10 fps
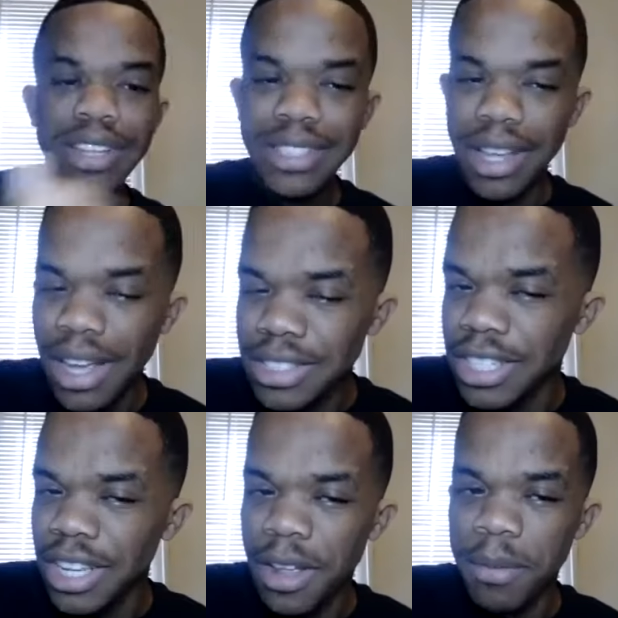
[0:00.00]
these ants
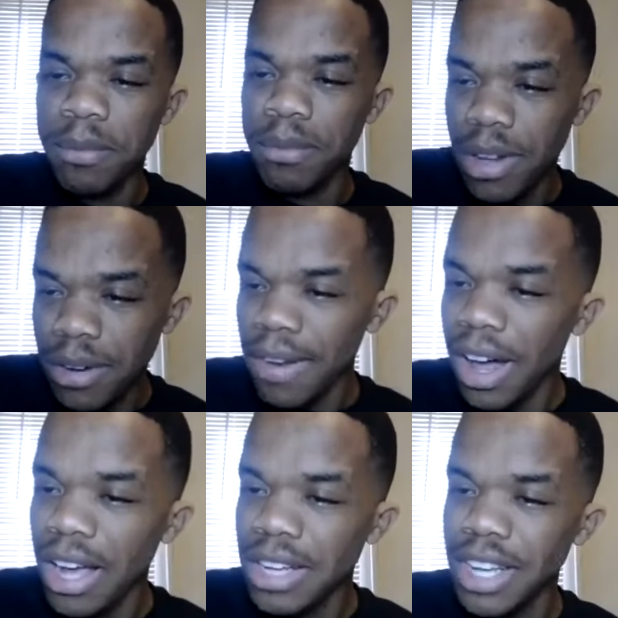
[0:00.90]
and that
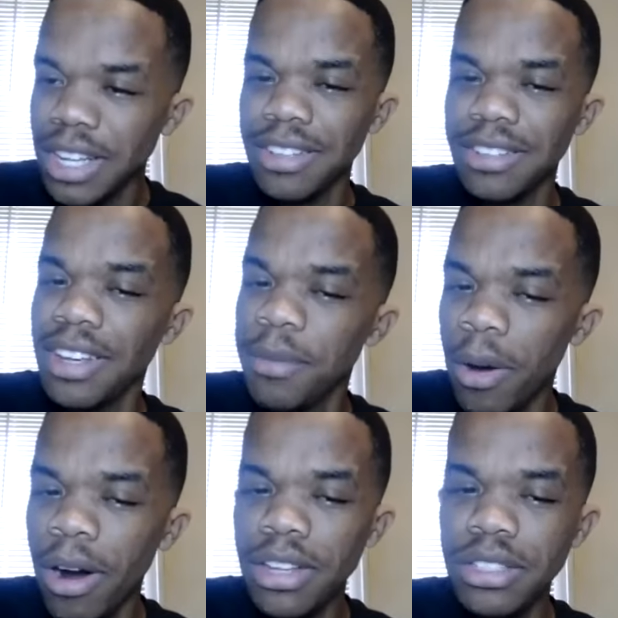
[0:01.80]
butterfly, they, they can
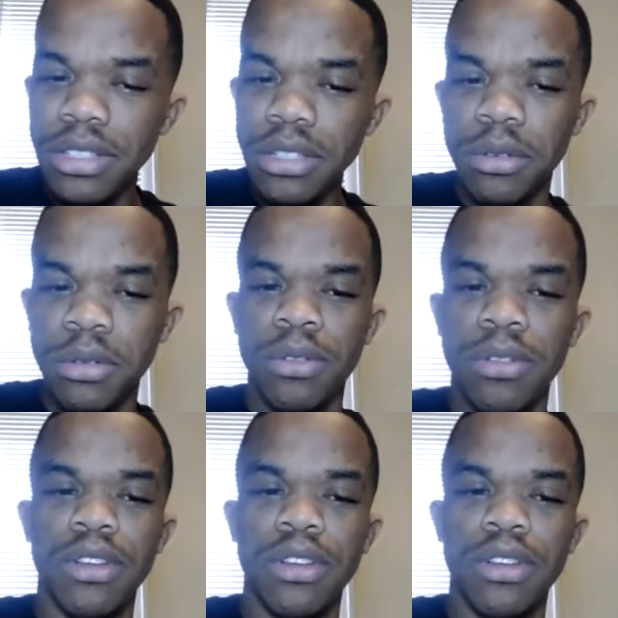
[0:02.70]
party too.